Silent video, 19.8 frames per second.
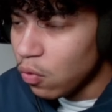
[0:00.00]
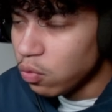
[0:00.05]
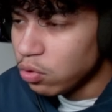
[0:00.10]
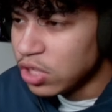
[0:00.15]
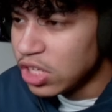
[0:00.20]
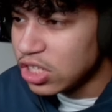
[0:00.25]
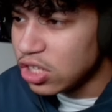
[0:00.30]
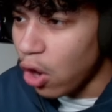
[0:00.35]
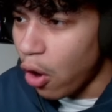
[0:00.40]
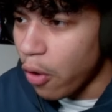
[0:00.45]

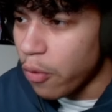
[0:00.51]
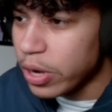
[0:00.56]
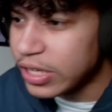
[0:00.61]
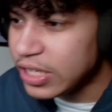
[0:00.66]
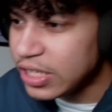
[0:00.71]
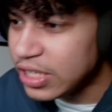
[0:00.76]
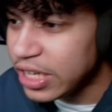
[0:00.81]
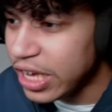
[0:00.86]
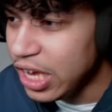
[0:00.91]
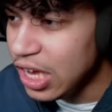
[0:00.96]
This
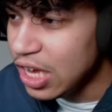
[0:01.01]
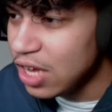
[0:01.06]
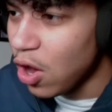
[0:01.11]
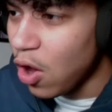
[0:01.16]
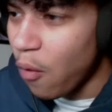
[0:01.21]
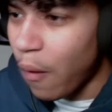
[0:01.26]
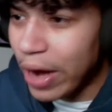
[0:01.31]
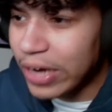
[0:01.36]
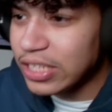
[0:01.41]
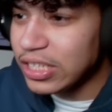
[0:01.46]
OST,
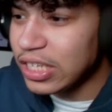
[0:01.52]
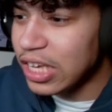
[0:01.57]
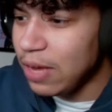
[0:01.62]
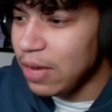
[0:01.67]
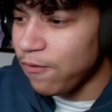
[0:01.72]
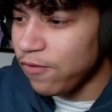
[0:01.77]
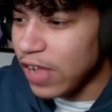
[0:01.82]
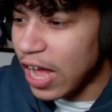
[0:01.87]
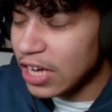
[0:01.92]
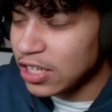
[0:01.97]
why does it
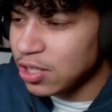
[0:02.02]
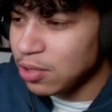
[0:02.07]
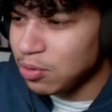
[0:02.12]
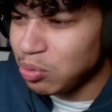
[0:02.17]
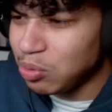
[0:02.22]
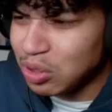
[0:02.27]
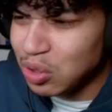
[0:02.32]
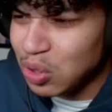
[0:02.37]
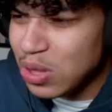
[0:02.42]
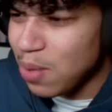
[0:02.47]
keep flashing
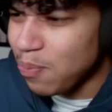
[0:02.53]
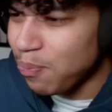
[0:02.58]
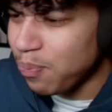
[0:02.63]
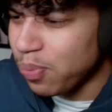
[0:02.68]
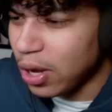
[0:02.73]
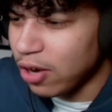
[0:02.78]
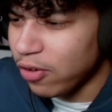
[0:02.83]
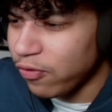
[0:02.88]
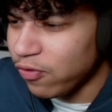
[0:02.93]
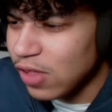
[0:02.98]
between the
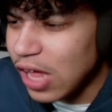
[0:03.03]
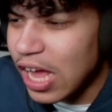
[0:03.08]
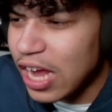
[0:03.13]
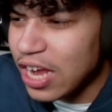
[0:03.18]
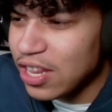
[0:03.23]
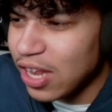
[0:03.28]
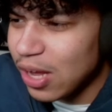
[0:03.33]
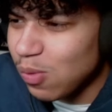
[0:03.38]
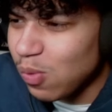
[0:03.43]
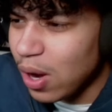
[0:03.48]
butterfly
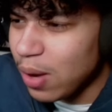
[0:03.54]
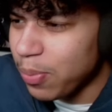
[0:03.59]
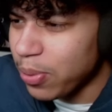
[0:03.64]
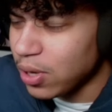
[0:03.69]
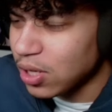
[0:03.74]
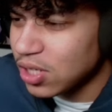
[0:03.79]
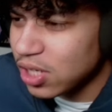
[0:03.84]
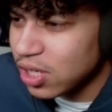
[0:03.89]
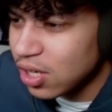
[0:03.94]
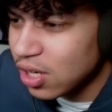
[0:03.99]
and that one
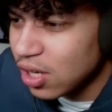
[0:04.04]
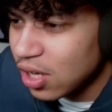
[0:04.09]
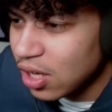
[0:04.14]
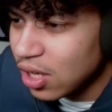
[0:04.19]
person?